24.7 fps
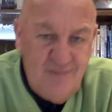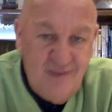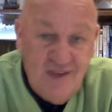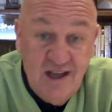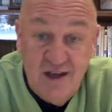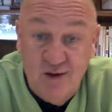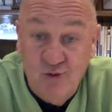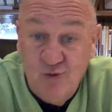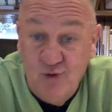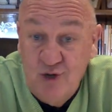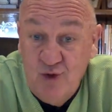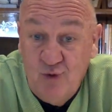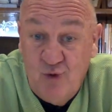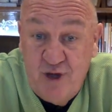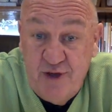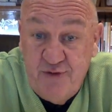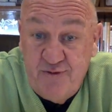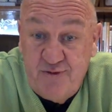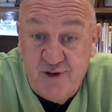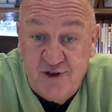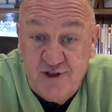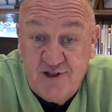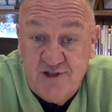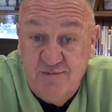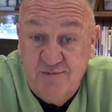and we'd wait
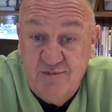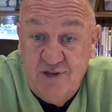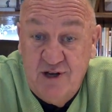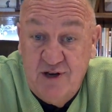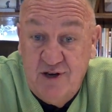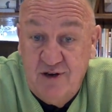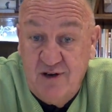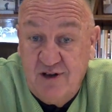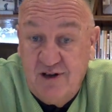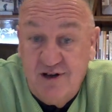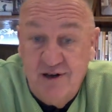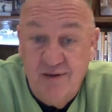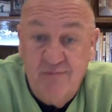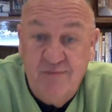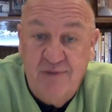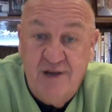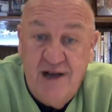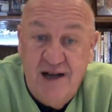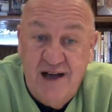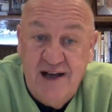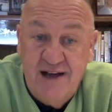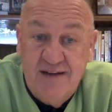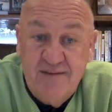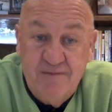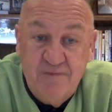for some deer to come
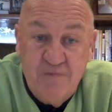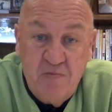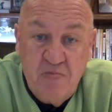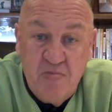by.